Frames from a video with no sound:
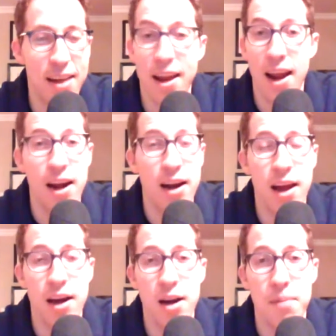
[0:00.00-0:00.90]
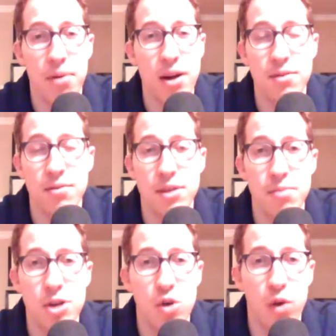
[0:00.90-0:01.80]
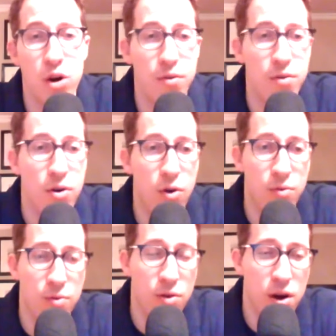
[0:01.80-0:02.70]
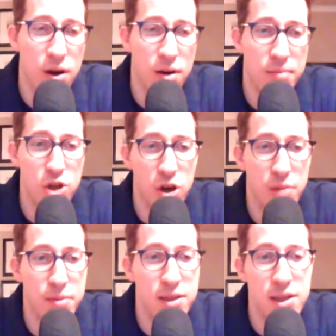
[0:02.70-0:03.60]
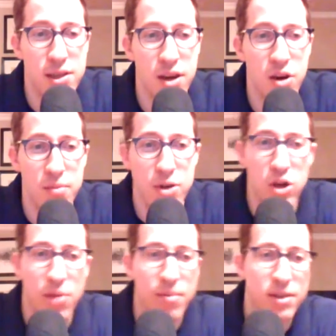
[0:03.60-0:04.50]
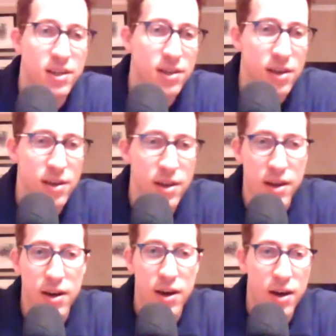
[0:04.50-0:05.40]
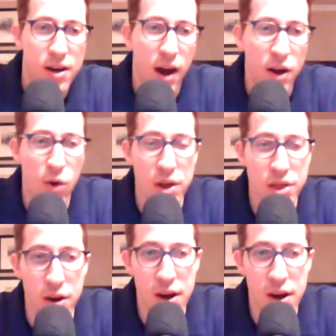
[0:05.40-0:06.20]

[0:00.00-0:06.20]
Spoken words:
had an impressive submission win over Michel Batista. I know Michel Batista not quite